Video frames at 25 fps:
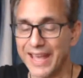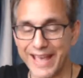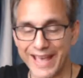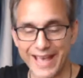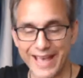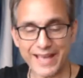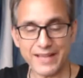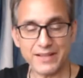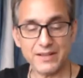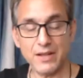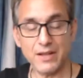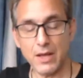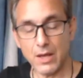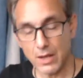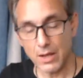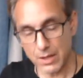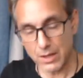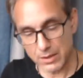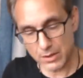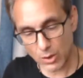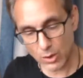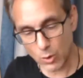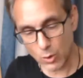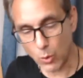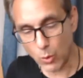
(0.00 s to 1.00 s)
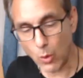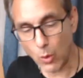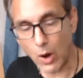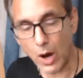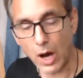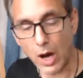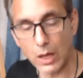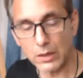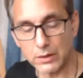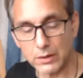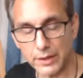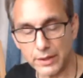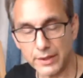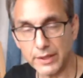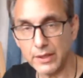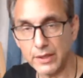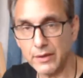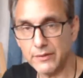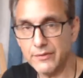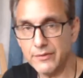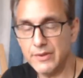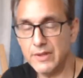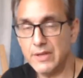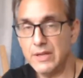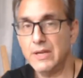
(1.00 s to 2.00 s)
And the
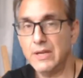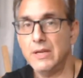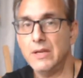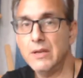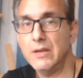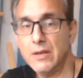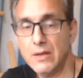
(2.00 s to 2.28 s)
quality of